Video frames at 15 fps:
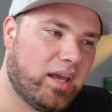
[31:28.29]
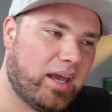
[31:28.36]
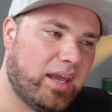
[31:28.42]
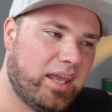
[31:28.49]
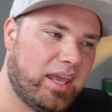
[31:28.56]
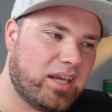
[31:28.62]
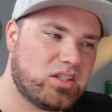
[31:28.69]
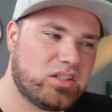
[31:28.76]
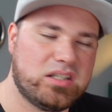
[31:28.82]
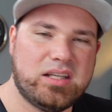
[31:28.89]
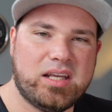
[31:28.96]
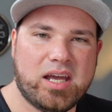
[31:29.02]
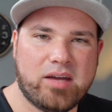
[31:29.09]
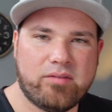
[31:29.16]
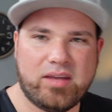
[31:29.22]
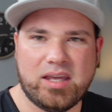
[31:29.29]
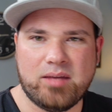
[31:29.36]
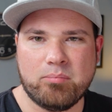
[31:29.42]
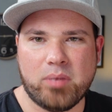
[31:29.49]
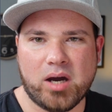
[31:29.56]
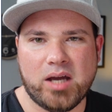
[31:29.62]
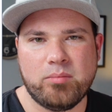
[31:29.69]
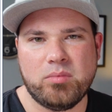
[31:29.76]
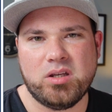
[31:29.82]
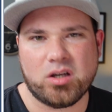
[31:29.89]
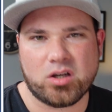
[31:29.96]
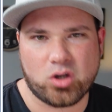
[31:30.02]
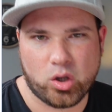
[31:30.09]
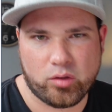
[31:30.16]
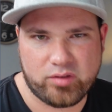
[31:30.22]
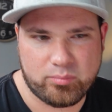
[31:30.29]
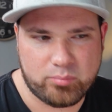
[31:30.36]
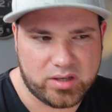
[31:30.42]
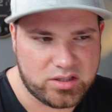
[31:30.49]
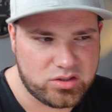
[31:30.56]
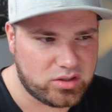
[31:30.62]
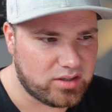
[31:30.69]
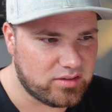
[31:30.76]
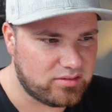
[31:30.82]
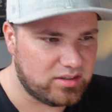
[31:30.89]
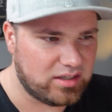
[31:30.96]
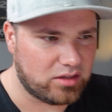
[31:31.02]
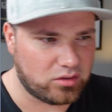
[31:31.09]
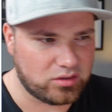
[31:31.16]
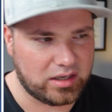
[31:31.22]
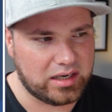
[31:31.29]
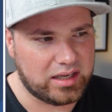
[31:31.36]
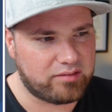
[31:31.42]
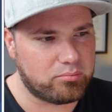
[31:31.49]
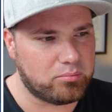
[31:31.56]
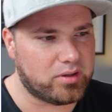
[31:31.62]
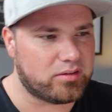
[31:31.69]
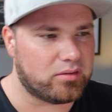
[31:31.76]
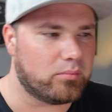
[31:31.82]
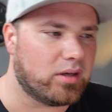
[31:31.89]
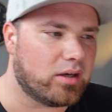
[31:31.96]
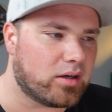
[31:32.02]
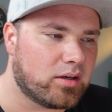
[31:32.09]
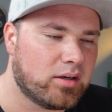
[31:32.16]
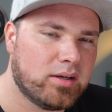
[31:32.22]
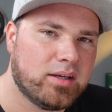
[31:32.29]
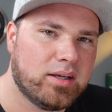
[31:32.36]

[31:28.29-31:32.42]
I actually have a buy me a coffee page. You can see that on the left bottom here.